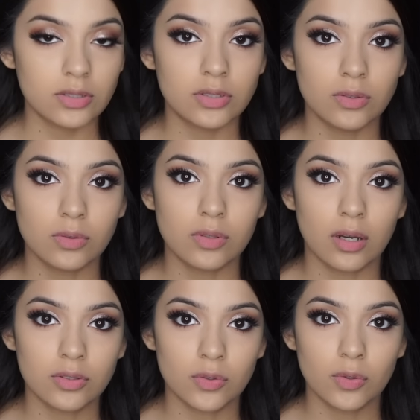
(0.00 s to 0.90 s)
to
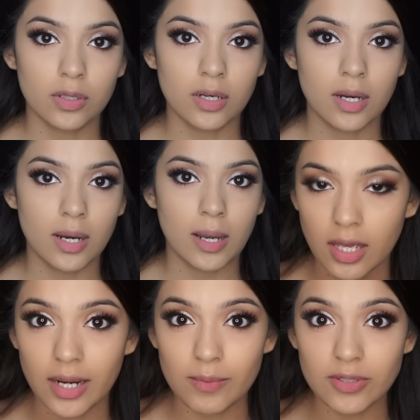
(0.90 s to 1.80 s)
contour,
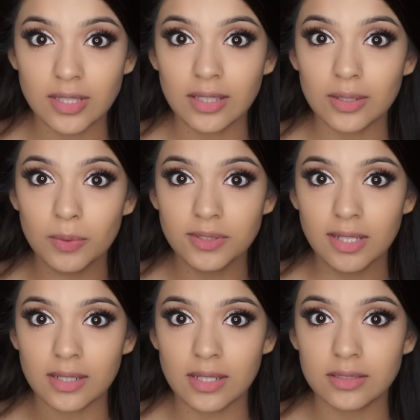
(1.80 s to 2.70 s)
and I'm using the Real
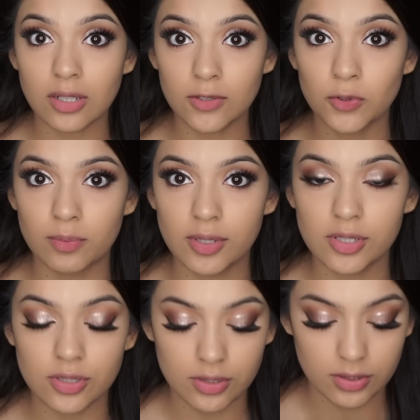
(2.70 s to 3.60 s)
Techniques contour
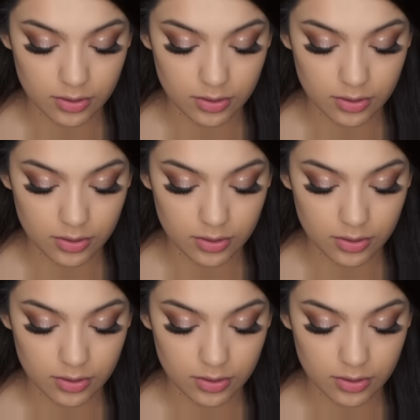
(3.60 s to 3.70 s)
brush.